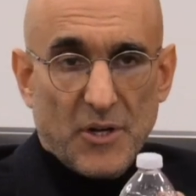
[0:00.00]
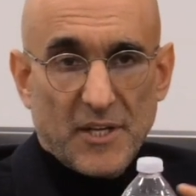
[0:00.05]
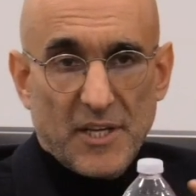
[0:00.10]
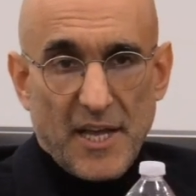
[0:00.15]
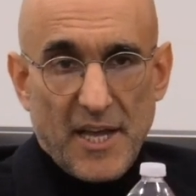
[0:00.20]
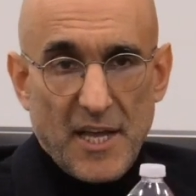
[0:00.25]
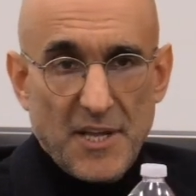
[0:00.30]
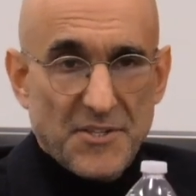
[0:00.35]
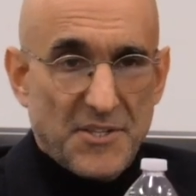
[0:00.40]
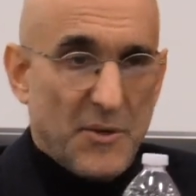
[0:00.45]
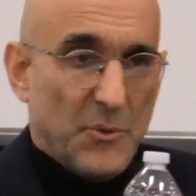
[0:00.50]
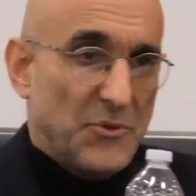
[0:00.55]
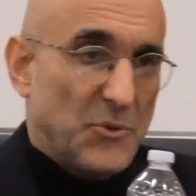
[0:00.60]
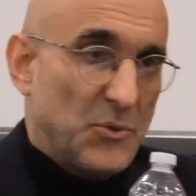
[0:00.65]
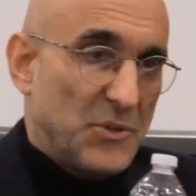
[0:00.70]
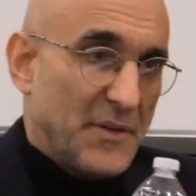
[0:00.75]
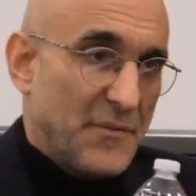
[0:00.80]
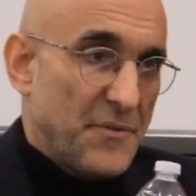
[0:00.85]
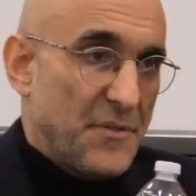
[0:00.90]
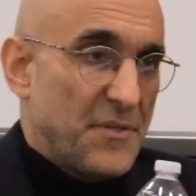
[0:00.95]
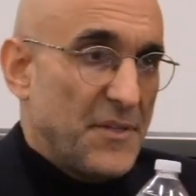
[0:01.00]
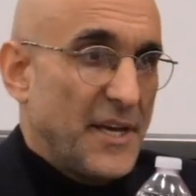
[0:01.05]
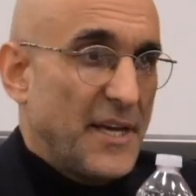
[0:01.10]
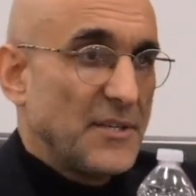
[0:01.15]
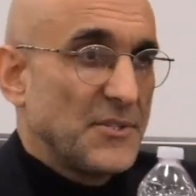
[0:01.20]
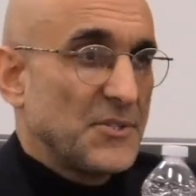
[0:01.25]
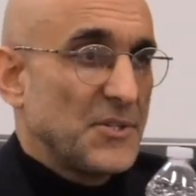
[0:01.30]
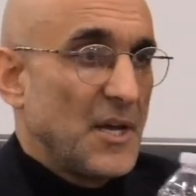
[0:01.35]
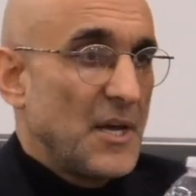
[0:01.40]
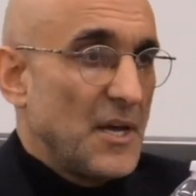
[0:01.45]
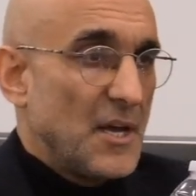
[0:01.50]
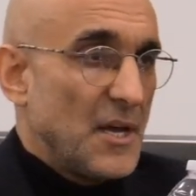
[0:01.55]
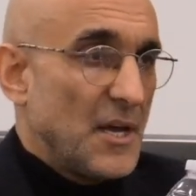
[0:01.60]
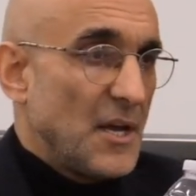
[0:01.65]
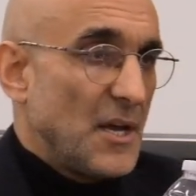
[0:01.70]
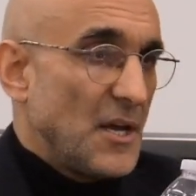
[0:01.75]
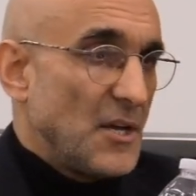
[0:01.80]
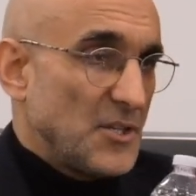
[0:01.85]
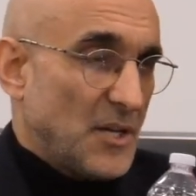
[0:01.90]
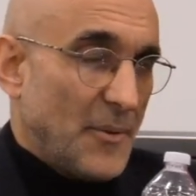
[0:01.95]
engaged and they were doing different things.
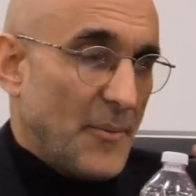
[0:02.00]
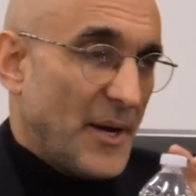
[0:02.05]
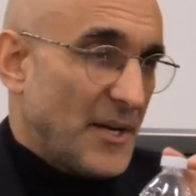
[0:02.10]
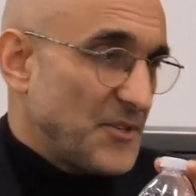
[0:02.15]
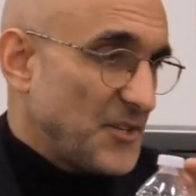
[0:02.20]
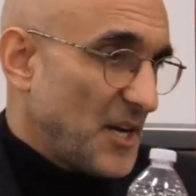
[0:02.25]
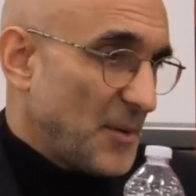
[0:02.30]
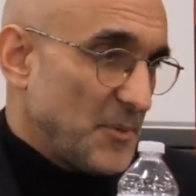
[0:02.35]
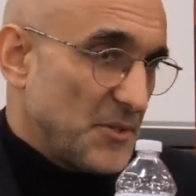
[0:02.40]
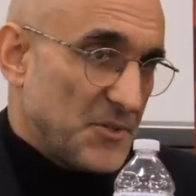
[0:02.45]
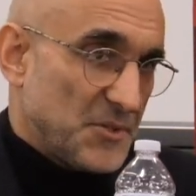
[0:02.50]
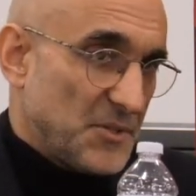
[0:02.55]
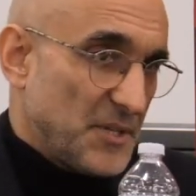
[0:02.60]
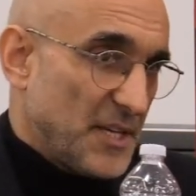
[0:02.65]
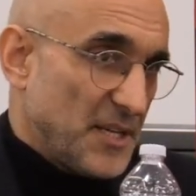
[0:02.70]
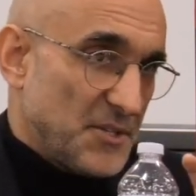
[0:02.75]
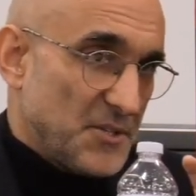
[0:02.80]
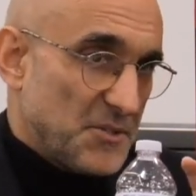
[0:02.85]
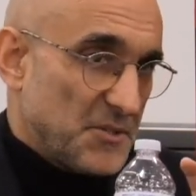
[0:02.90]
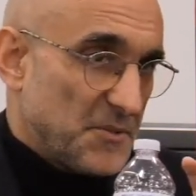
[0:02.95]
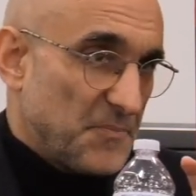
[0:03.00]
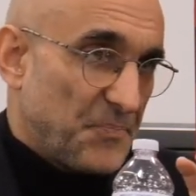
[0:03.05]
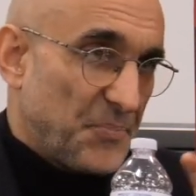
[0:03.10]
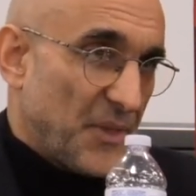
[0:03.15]
So my job is